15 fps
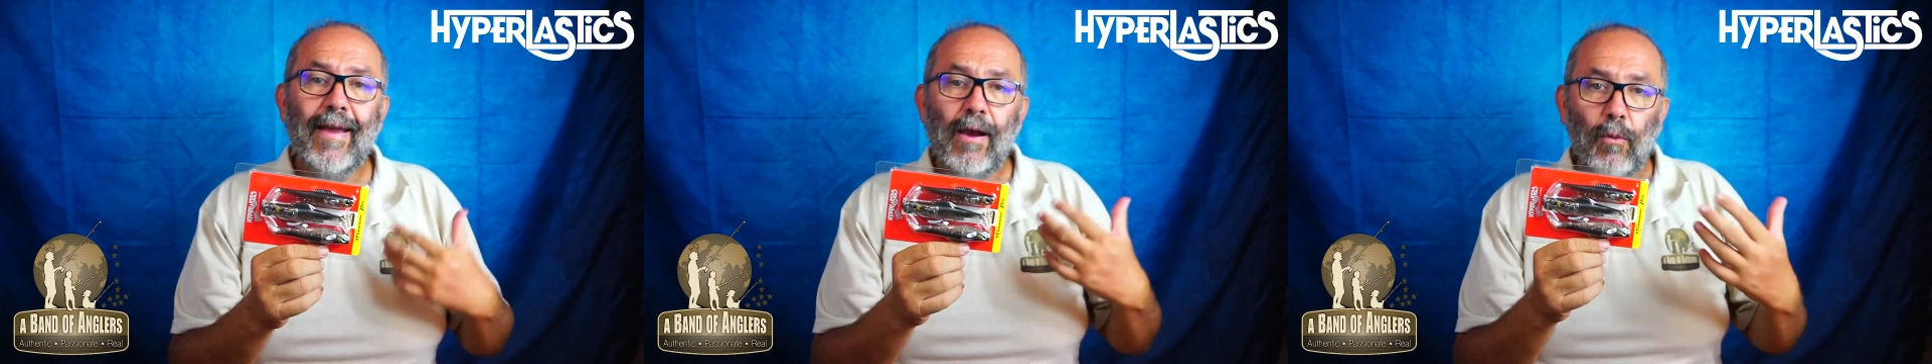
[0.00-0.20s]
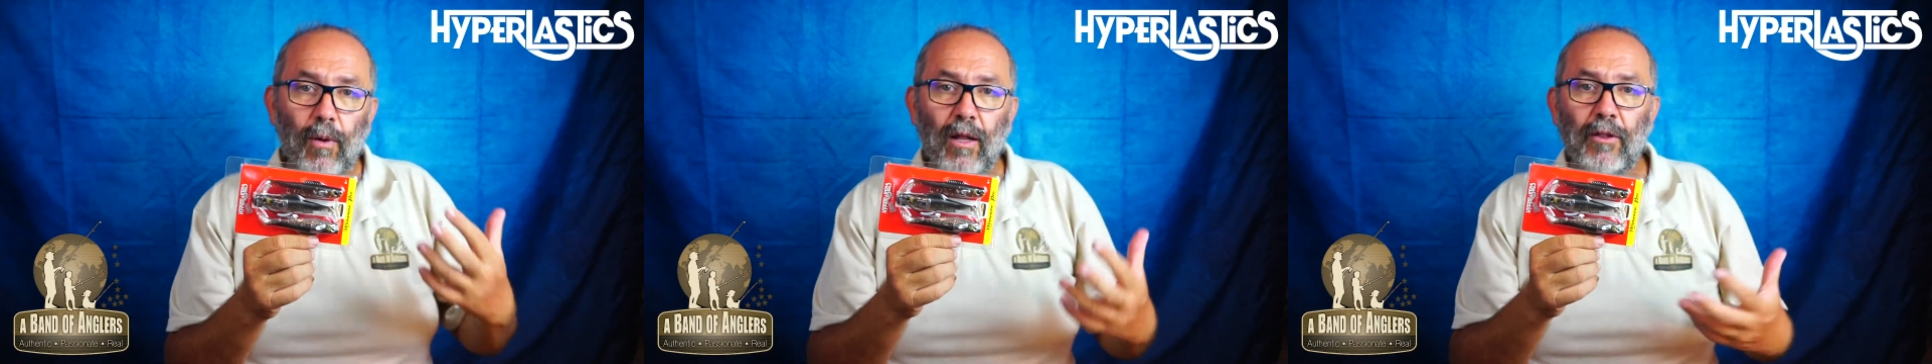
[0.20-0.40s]

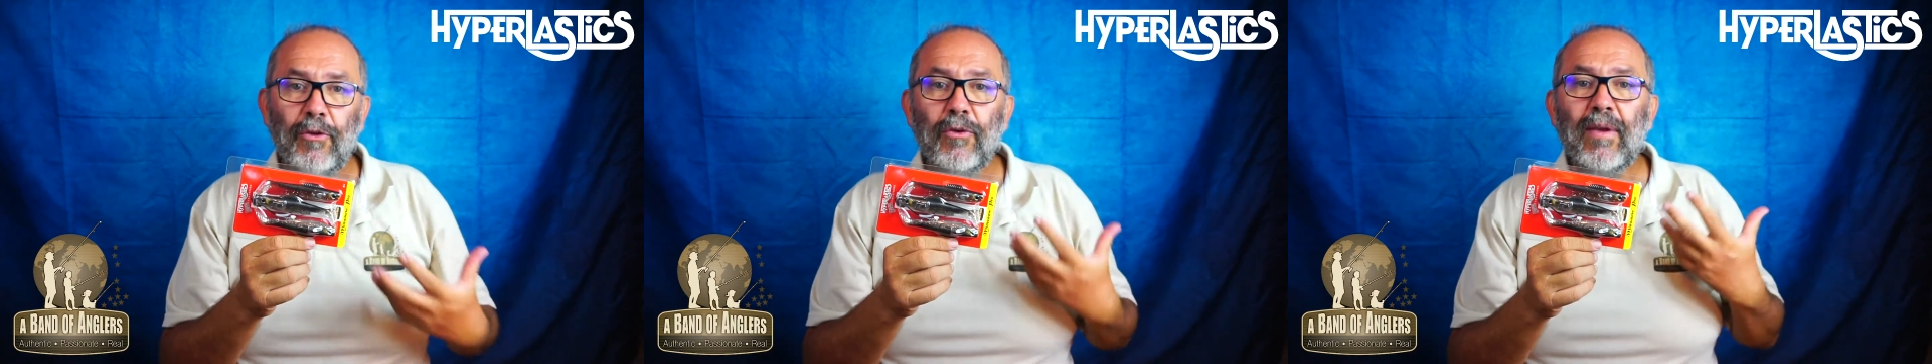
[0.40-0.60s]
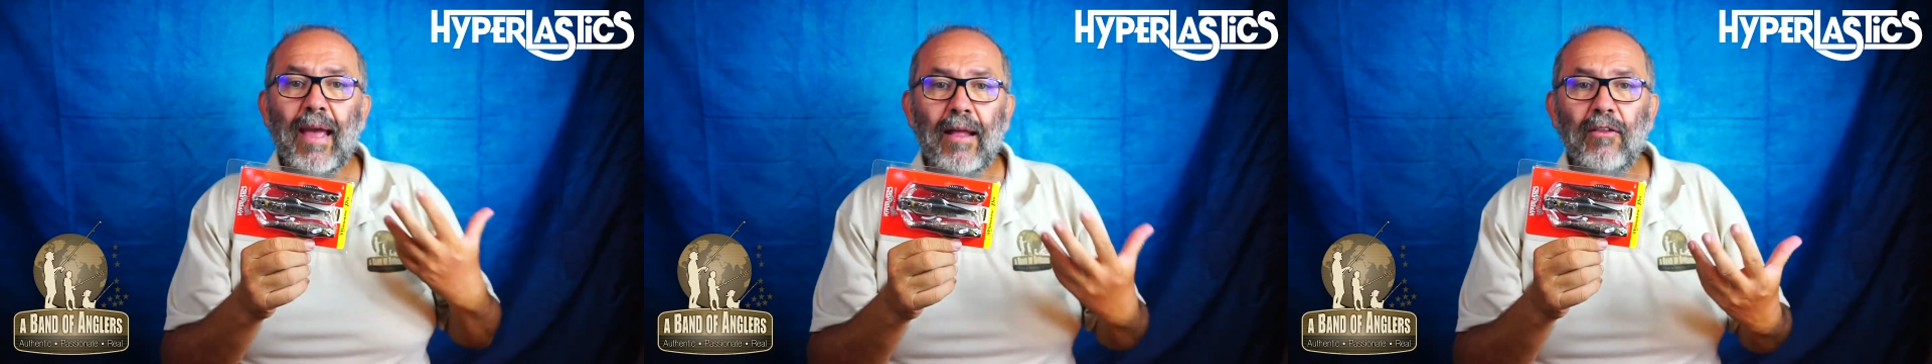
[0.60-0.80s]
well,
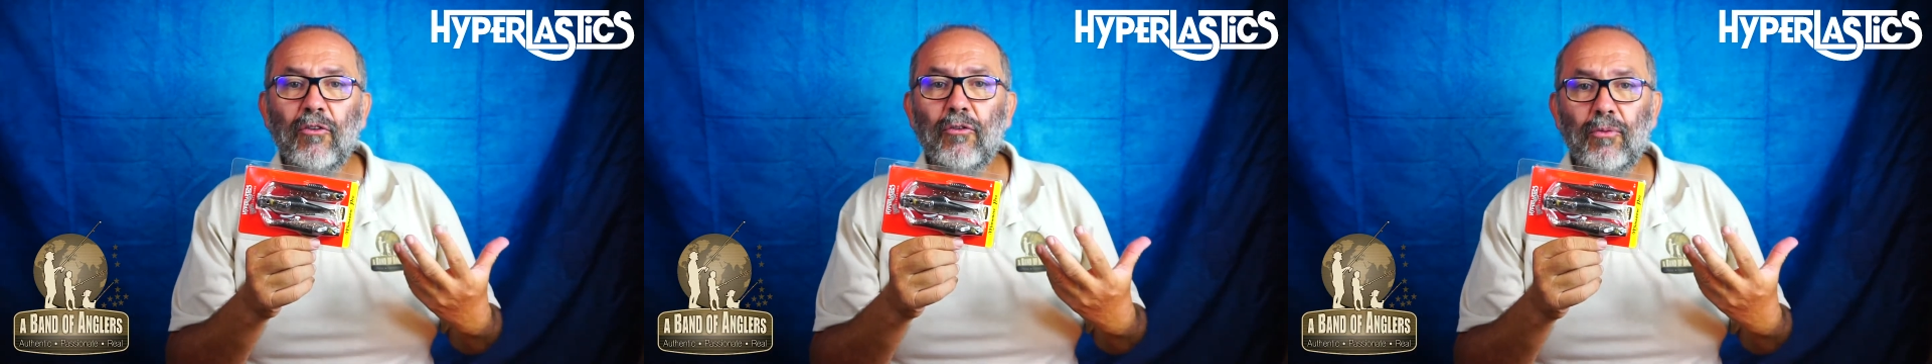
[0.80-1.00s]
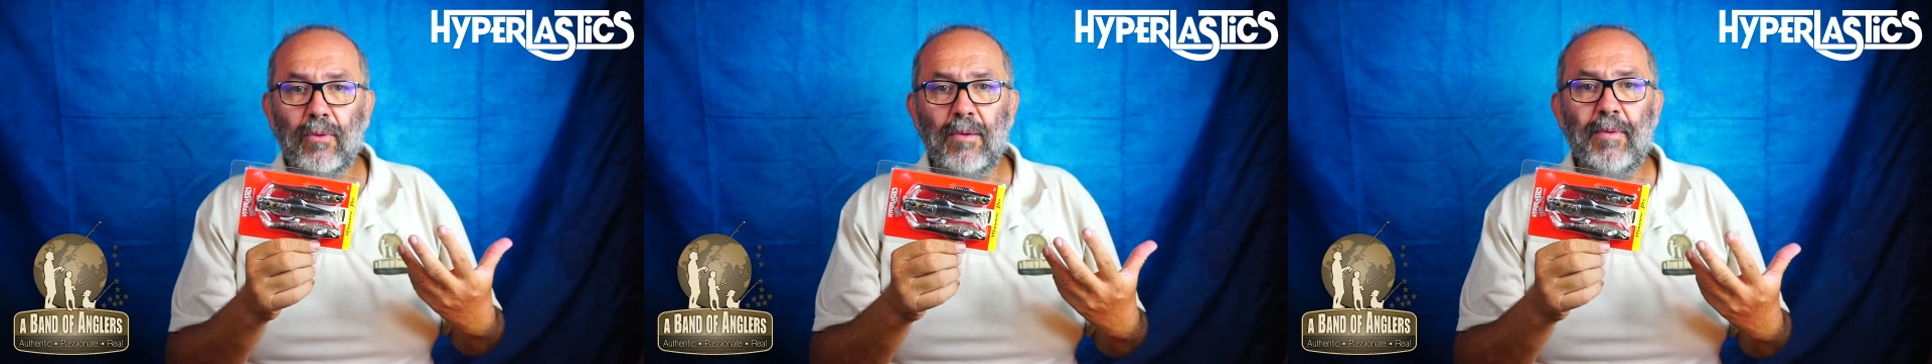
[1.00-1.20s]
you can
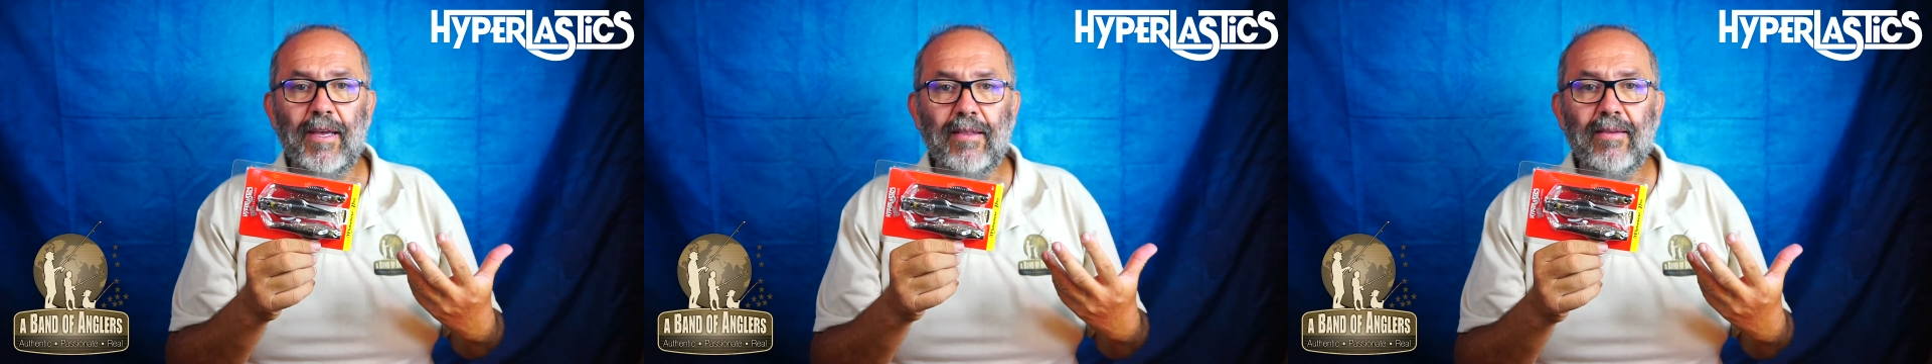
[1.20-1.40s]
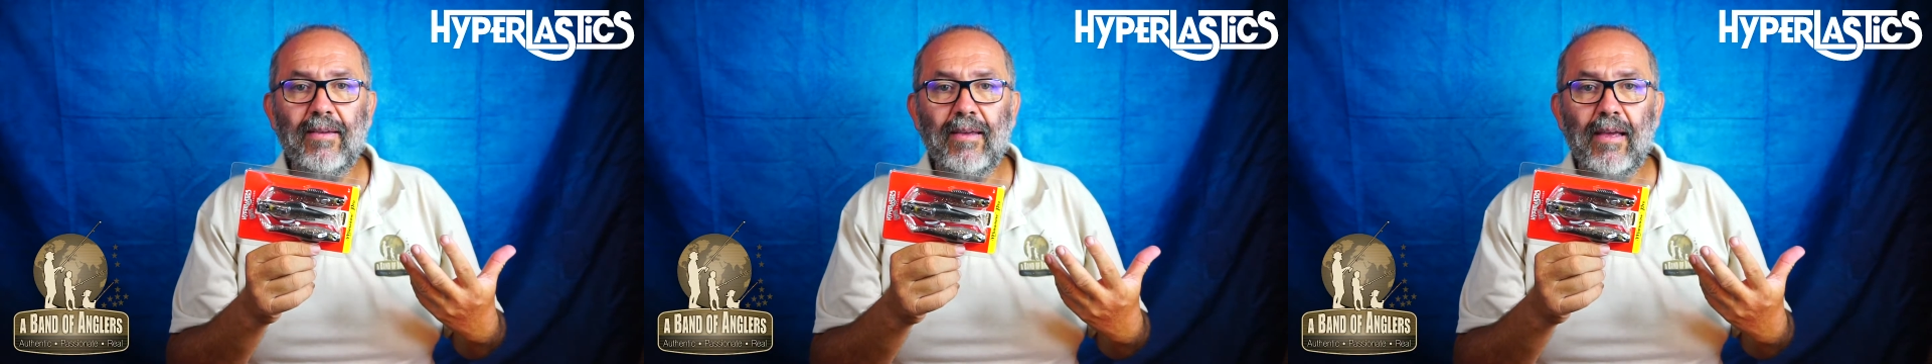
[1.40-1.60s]
swim
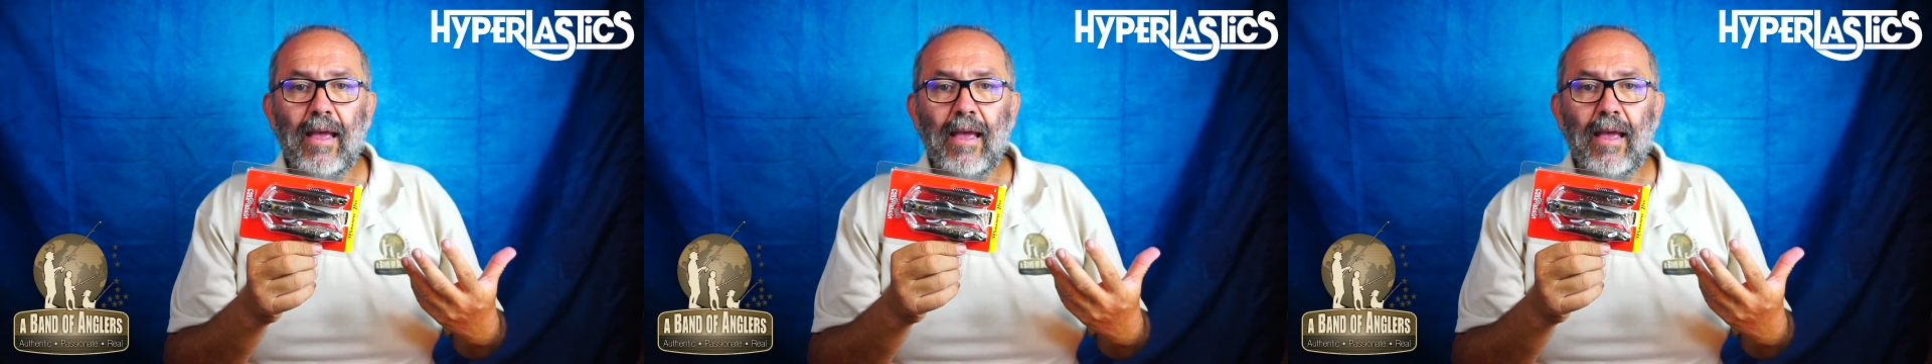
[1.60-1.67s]
it,